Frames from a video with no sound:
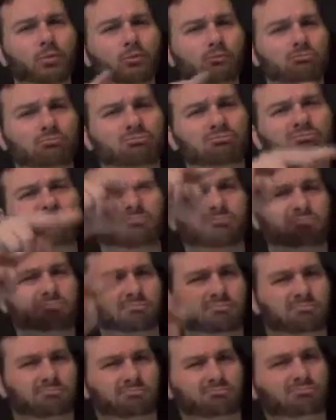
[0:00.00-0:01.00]
a
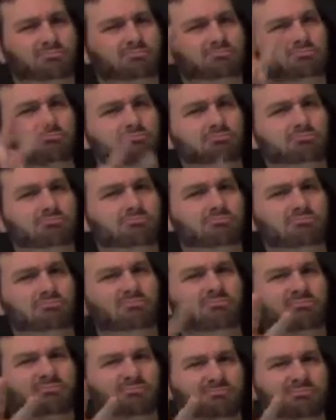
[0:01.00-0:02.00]
different perspective,
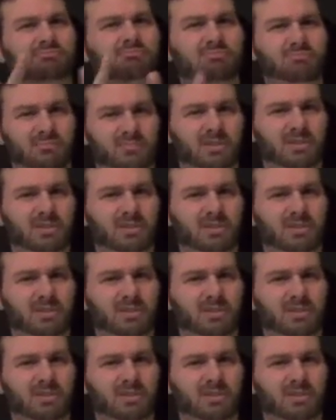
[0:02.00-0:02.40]
to see